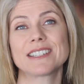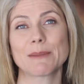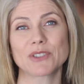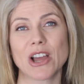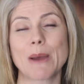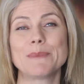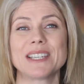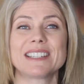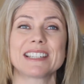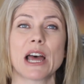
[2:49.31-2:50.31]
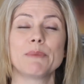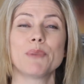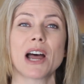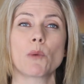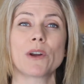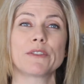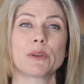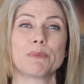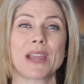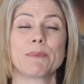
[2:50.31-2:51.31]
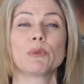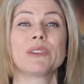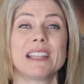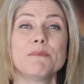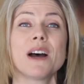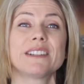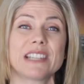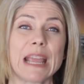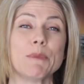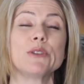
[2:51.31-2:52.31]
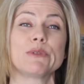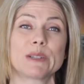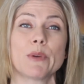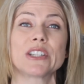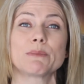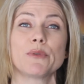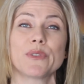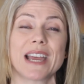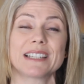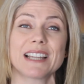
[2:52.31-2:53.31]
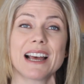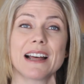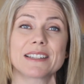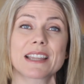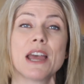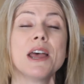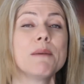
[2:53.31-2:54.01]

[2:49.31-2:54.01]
sometimes it's done by one of the people within my team who's responsible for that task.